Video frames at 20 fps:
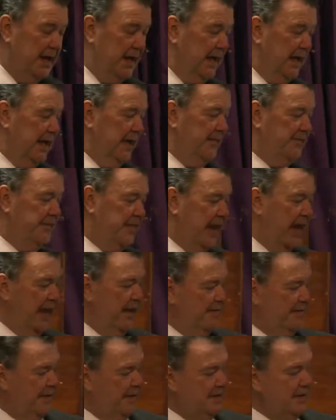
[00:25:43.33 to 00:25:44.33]
If
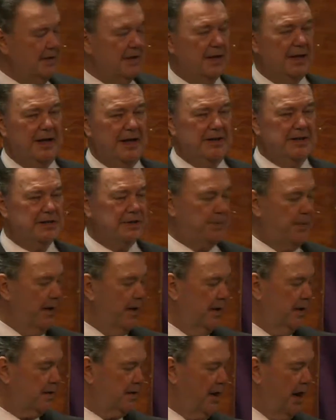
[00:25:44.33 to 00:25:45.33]
David in
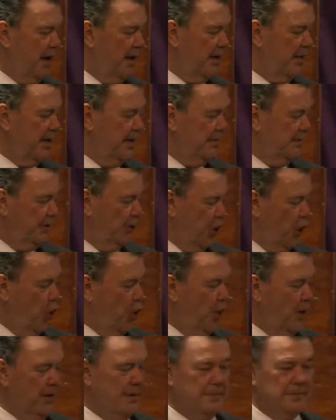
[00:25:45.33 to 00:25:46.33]
spirit calleth him
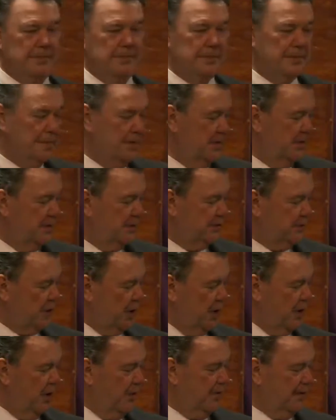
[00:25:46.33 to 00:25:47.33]
Lord,
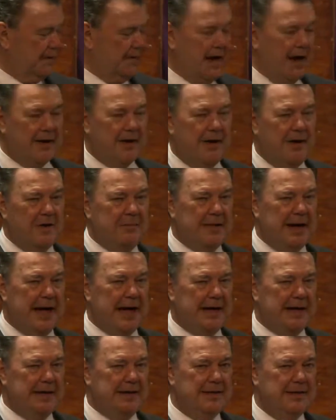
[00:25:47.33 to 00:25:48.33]
Jehovah God
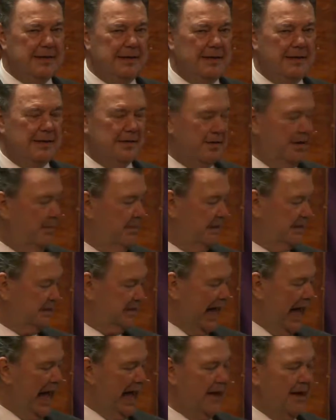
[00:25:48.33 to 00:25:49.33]
Almighty, the
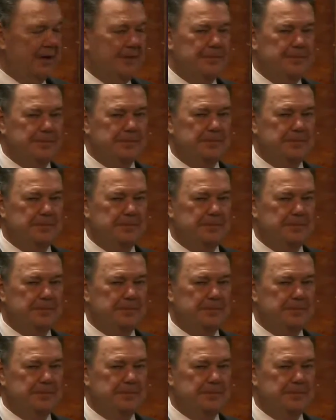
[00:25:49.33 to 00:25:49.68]
Messiah,